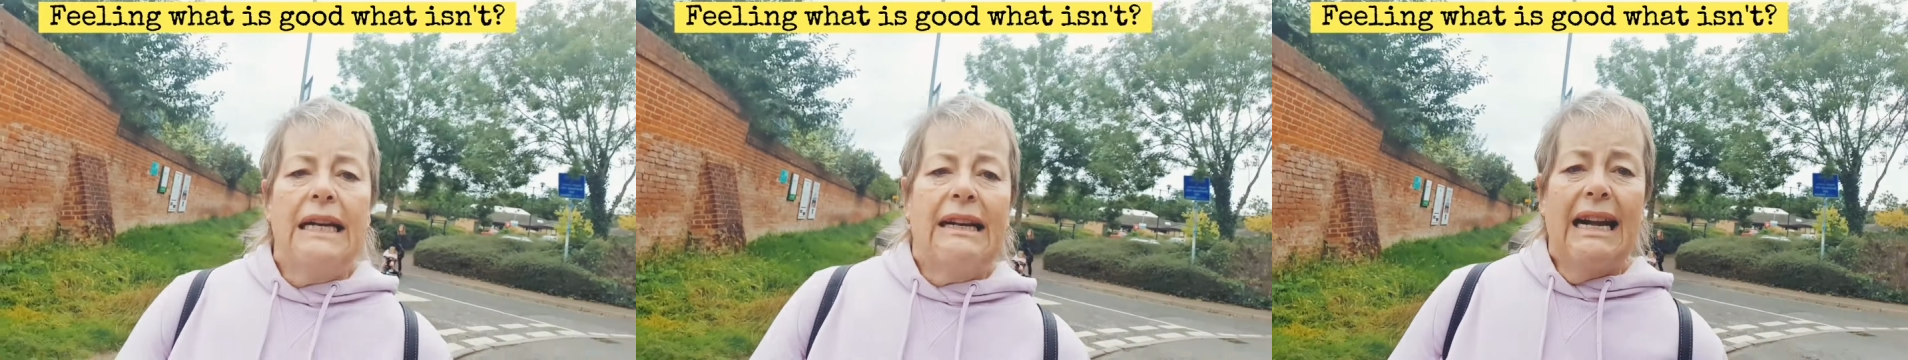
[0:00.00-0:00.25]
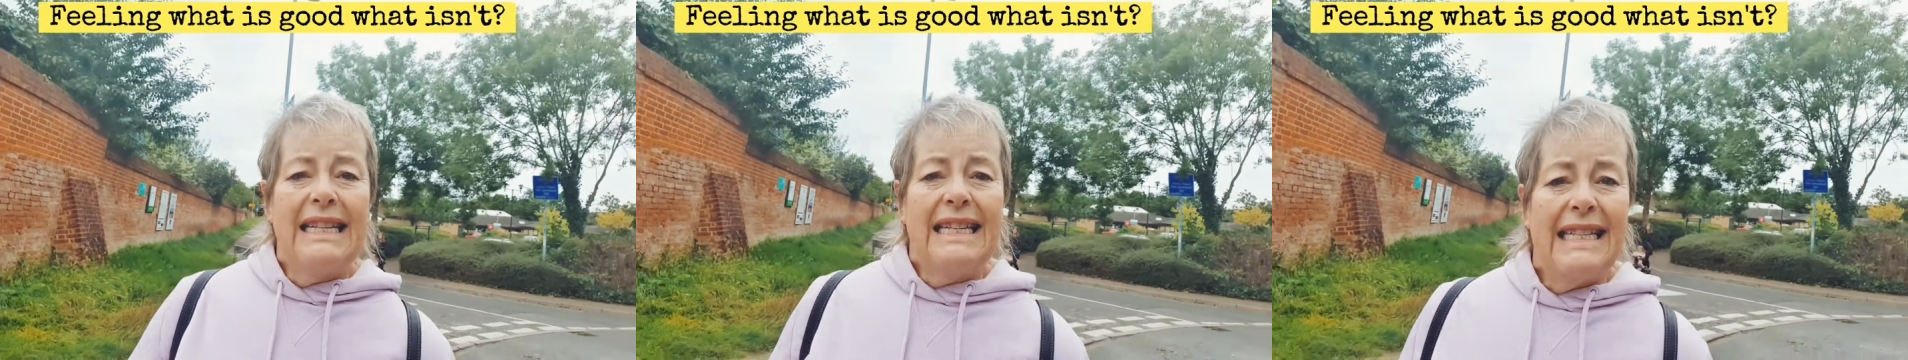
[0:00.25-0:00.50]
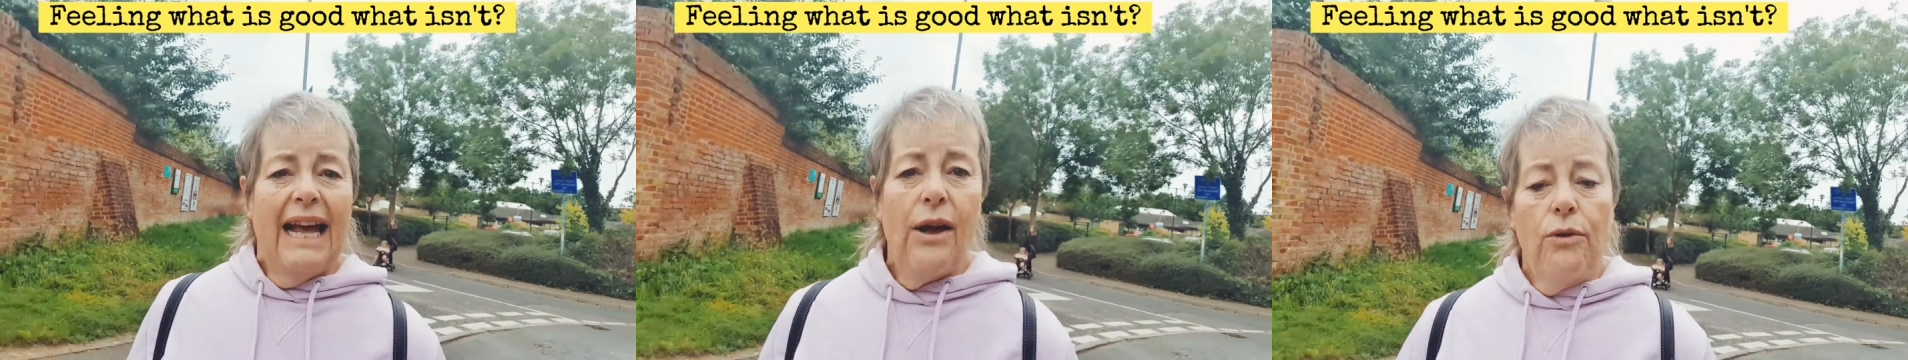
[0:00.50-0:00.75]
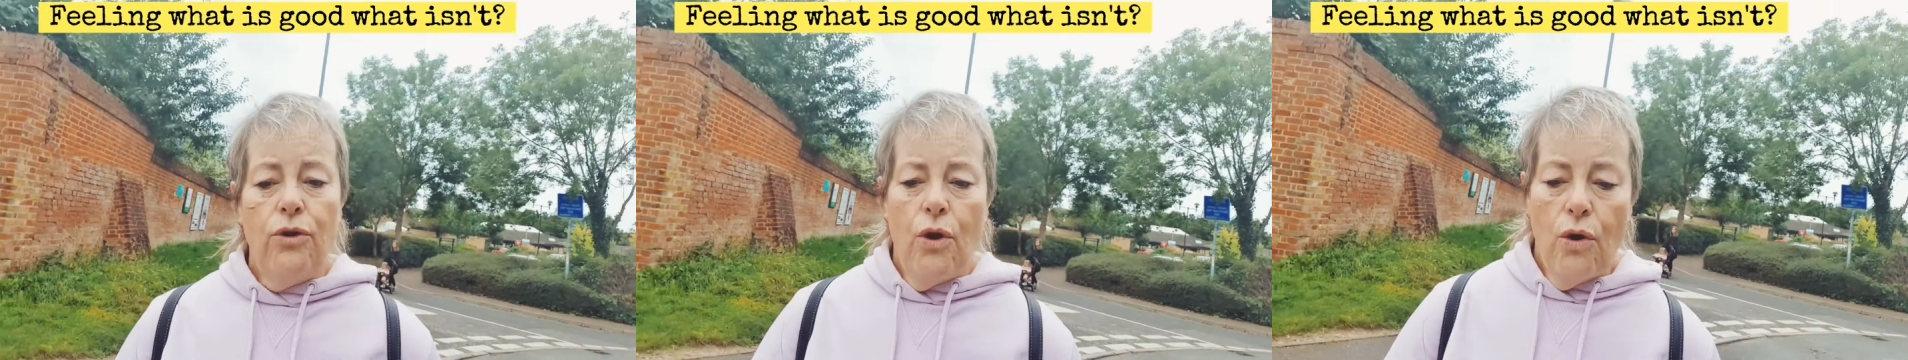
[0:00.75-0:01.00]
cutting
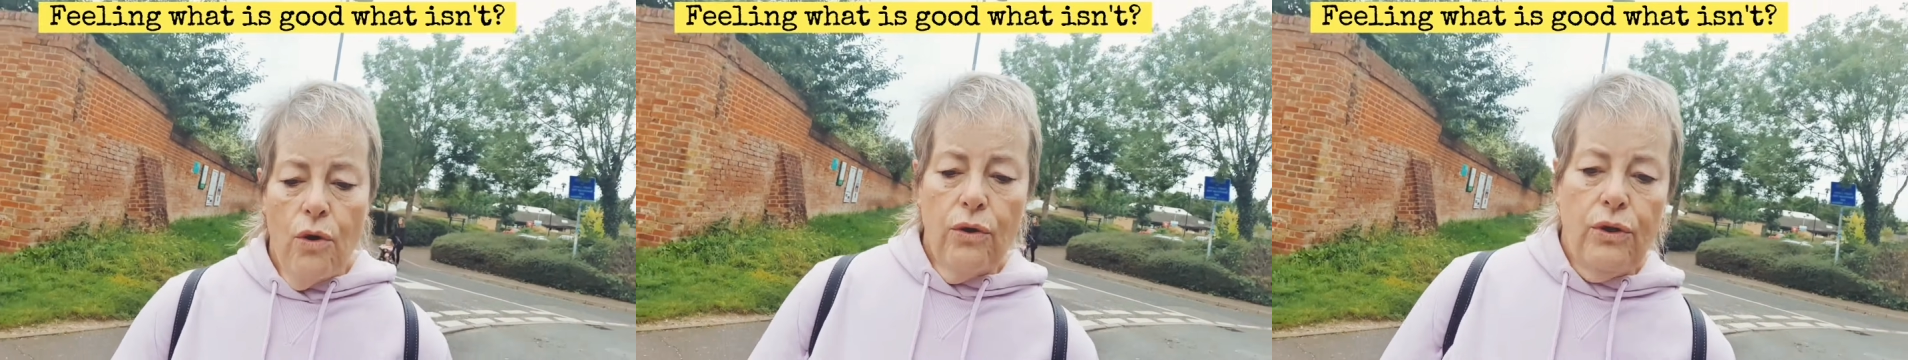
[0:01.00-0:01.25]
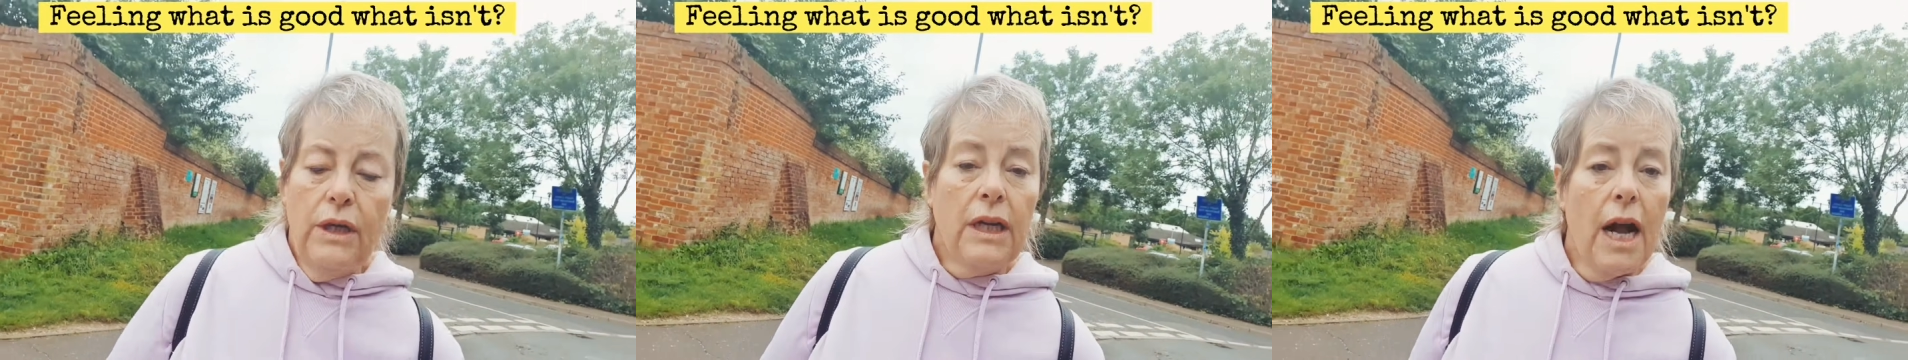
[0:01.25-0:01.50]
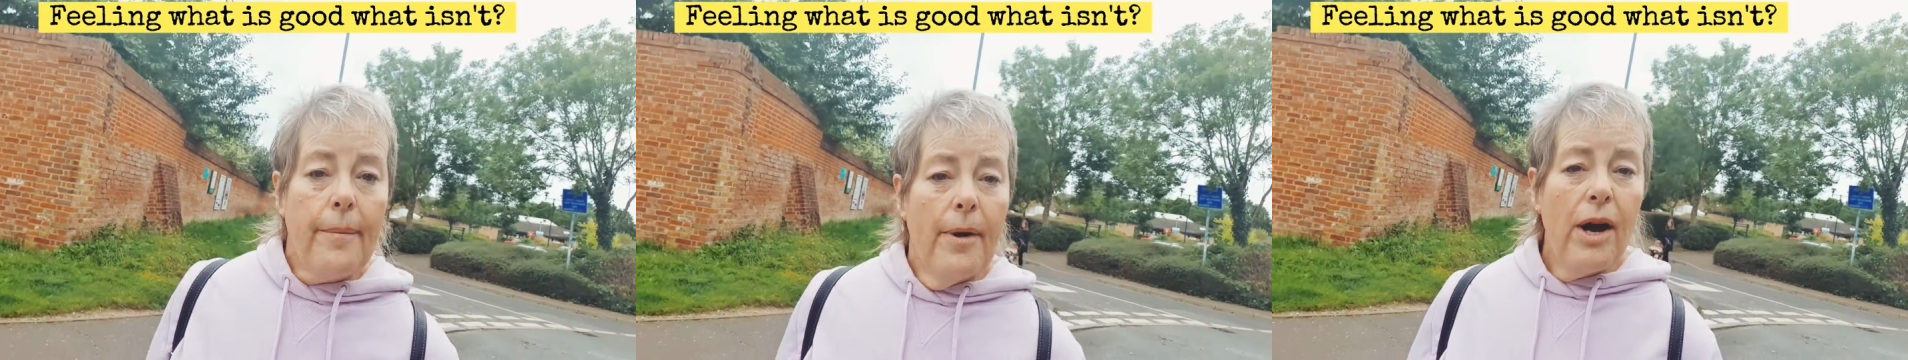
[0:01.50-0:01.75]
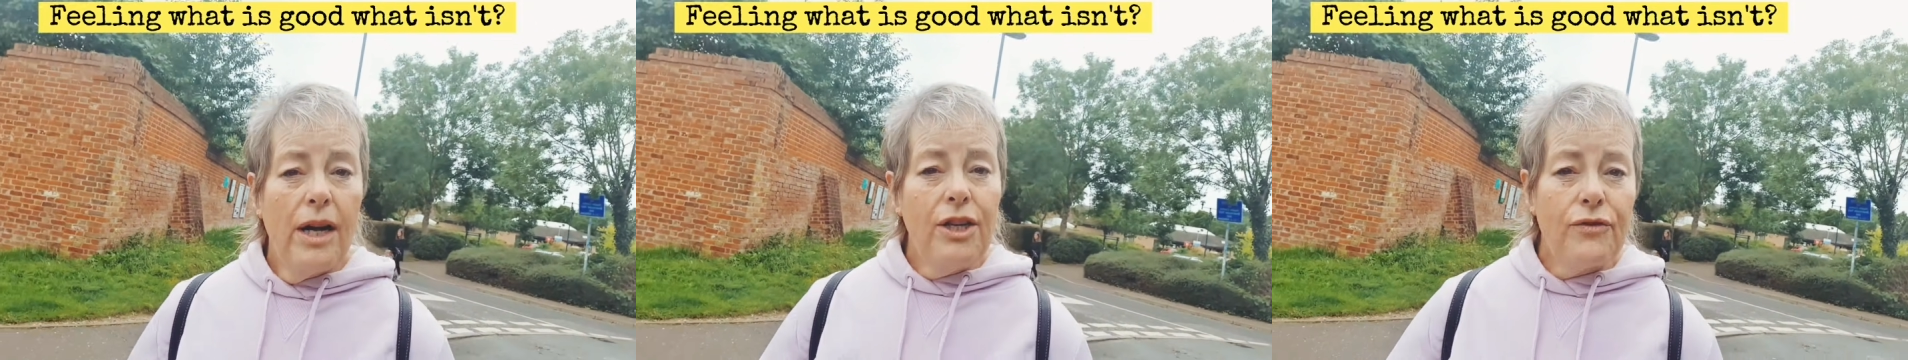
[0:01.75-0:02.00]
down on
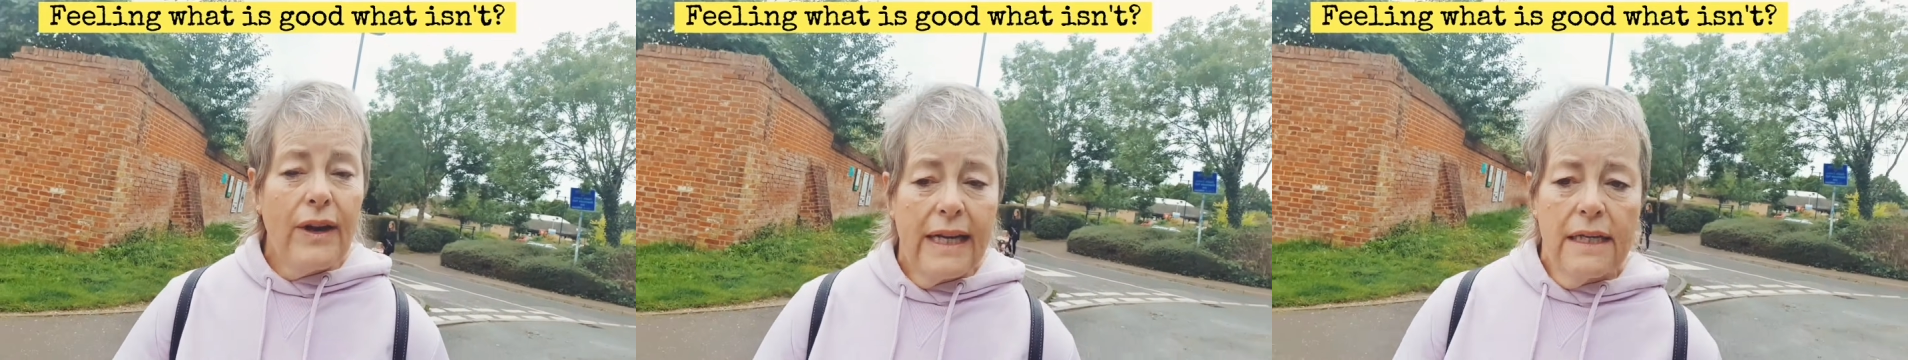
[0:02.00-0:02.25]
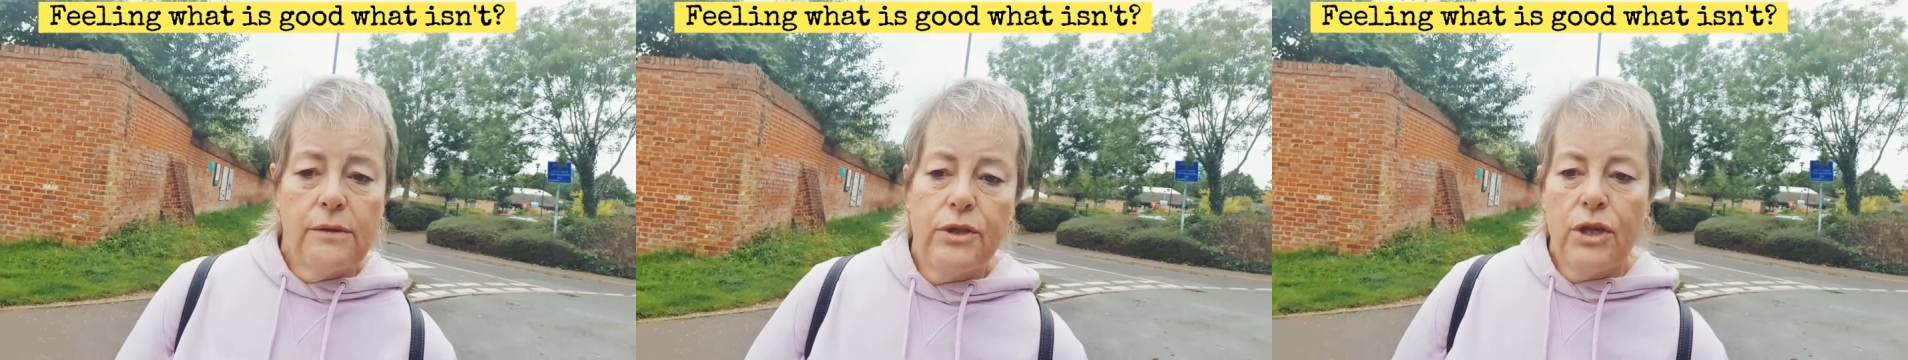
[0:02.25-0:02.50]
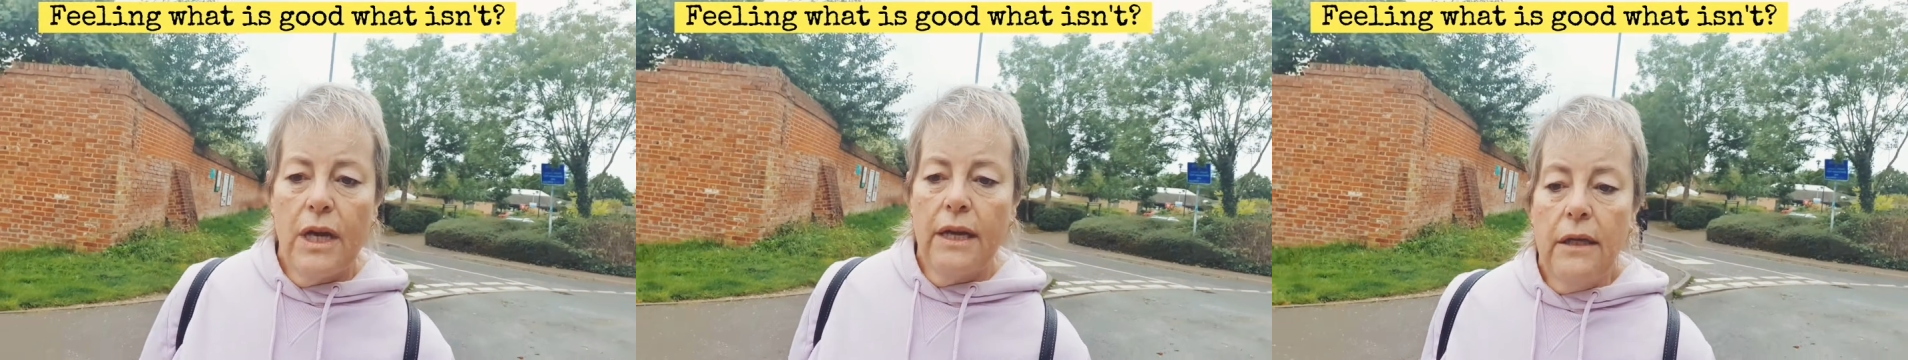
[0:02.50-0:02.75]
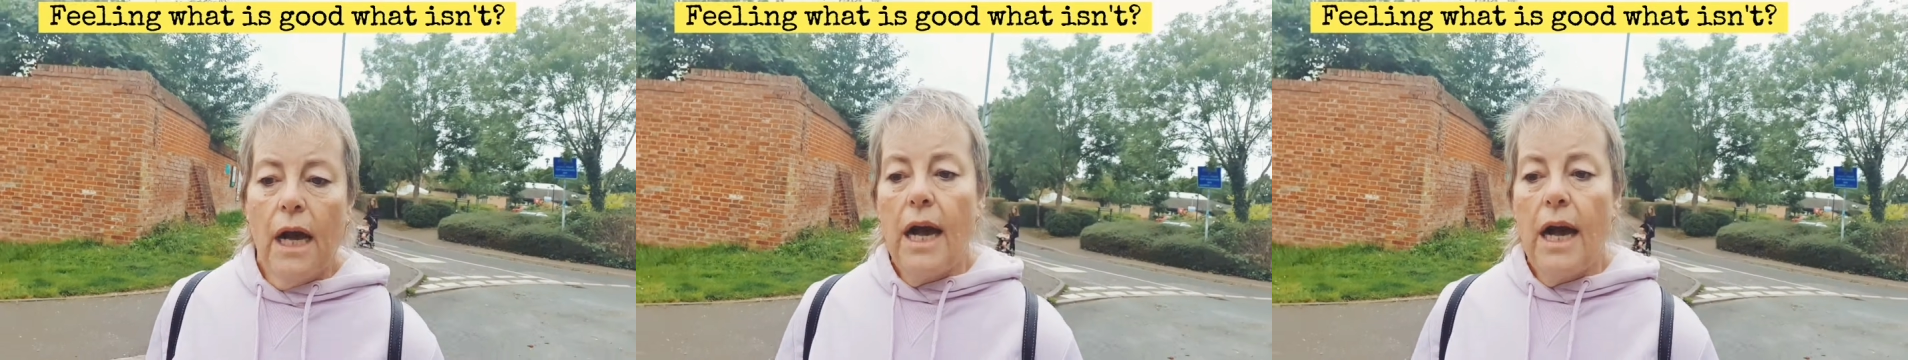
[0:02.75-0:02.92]
carbohydrates, which I